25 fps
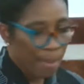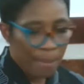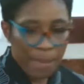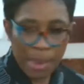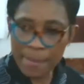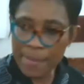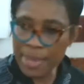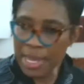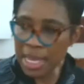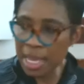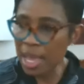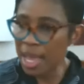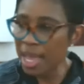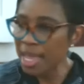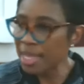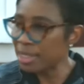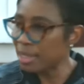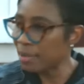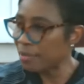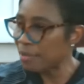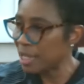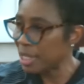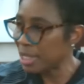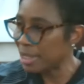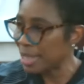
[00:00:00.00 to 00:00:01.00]
but because
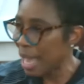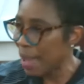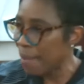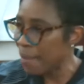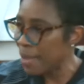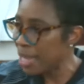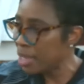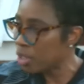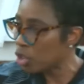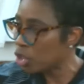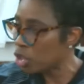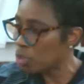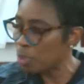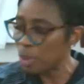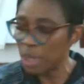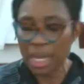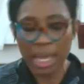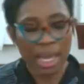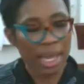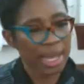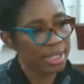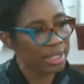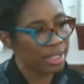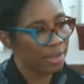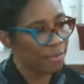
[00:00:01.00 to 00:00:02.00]
of the damage,
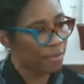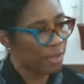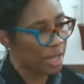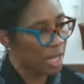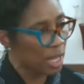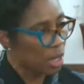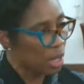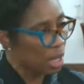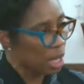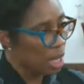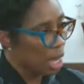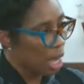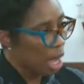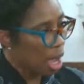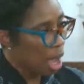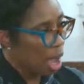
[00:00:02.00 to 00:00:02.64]
because of, the,